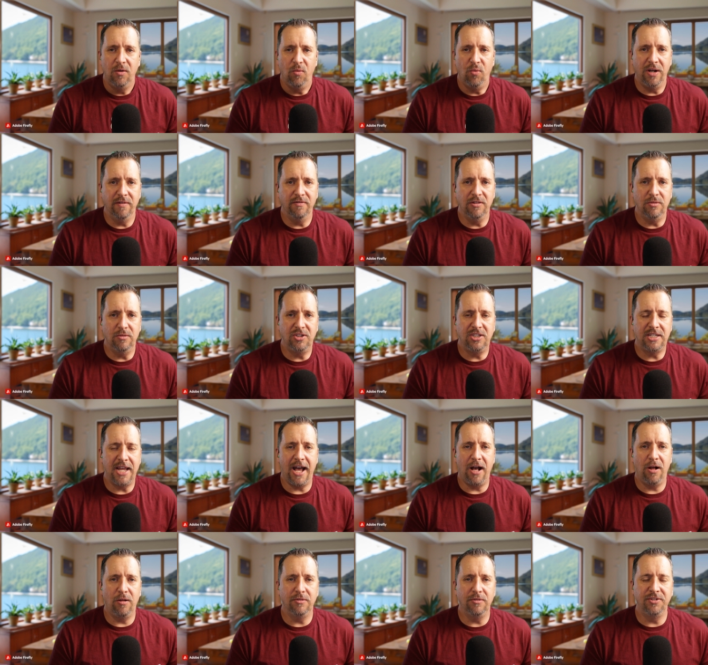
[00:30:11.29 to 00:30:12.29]
whatever those
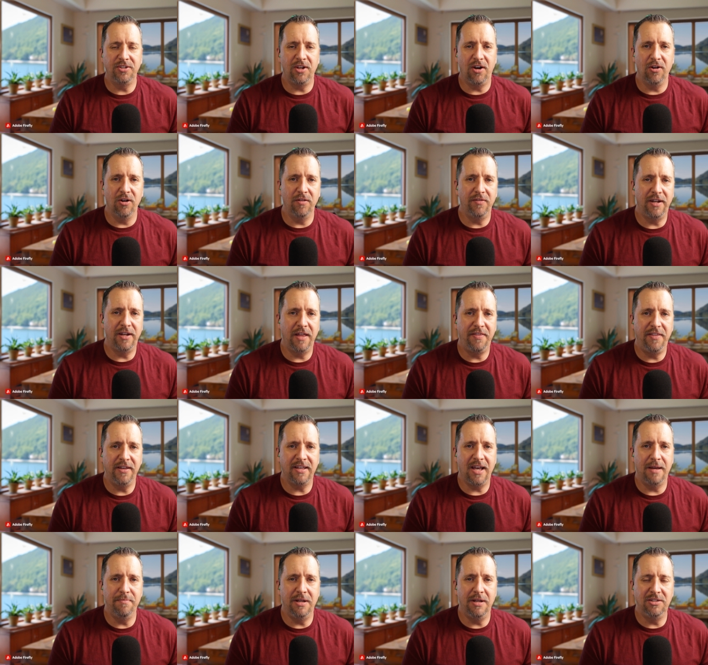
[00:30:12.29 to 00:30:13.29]
towels are that I
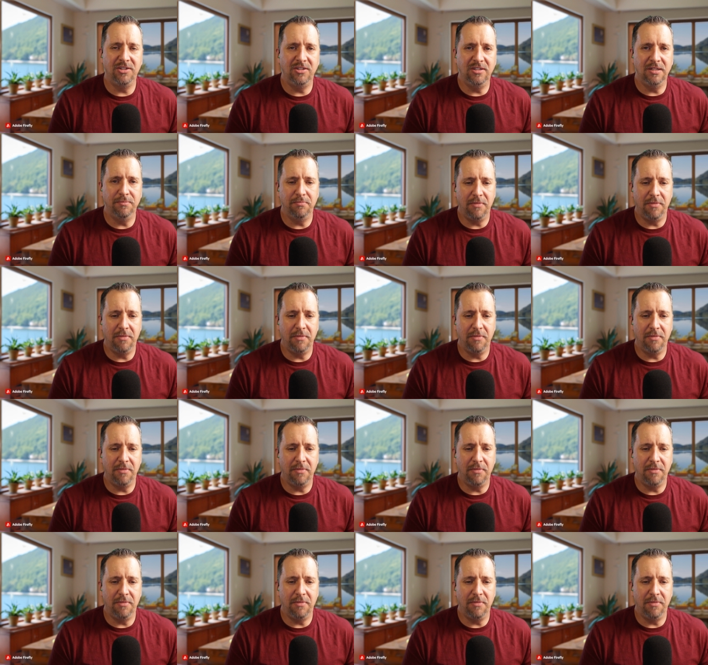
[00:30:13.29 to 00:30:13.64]
think I mentioned